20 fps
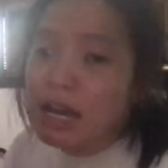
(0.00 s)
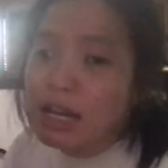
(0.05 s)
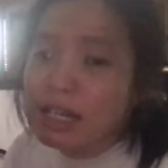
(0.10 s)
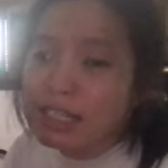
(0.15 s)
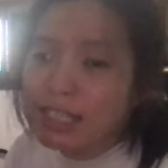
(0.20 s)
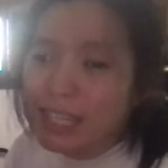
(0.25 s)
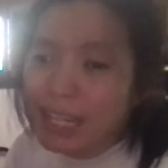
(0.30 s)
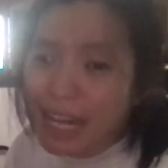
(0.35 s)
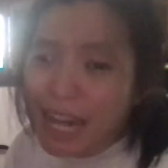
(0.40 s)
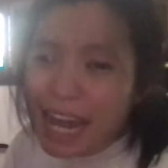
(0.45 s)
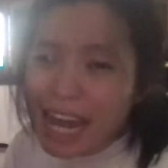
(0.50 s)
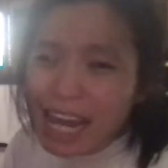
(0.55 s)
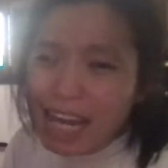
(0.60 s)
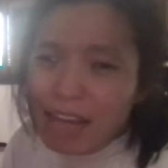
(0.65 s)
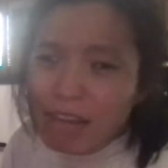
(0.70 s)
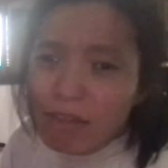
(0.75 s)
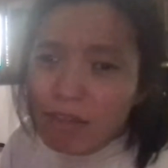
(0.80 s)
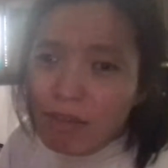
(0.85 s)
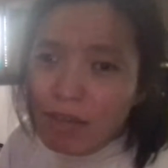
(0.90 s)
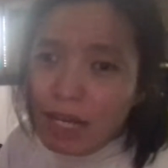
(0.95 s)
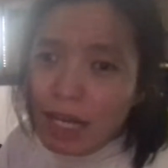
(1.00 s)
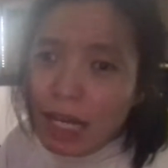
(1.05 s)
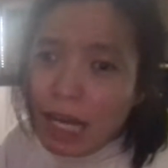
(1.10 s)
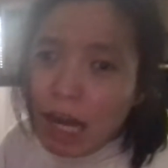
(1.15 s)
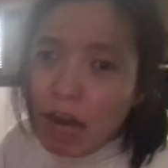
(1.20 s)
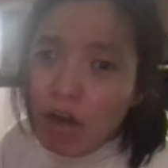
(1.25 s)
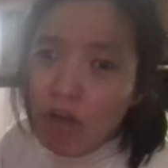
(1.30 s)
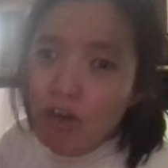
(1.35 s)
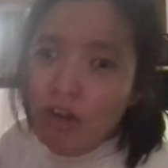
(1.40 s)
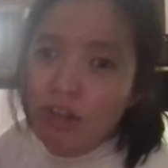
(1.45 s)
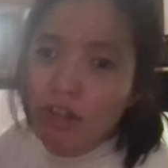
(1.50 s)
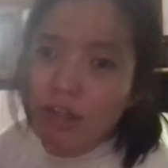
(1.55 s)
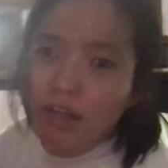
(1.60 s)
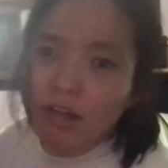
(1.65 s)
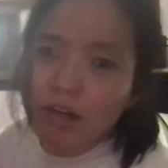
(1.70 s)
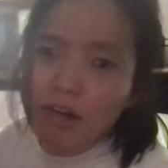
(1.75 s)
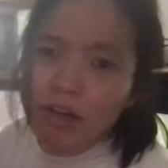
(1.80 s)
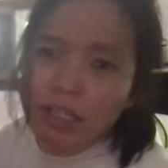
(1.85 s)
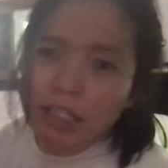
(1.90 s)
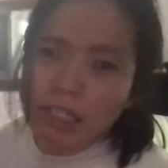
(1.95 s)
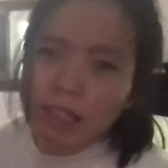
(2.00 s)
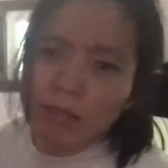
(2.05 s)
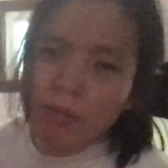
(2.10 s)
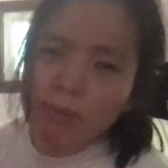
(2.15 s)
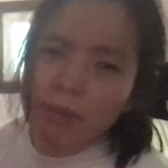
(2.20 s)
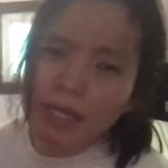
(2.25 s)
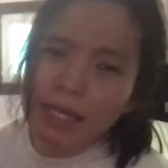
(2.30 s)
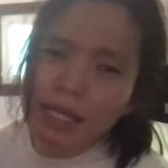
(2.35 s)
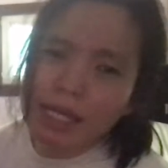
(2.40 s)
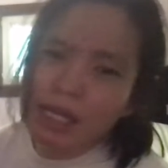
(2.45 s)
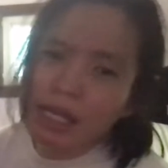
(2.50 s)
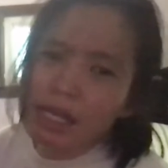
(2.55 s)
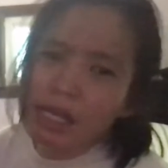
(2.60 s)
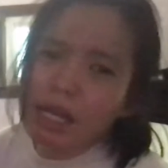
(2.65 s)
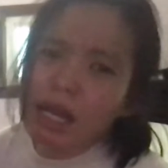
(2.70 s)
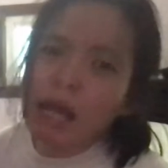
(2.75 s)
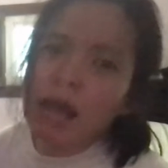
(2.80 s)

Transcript: Today's video is going to be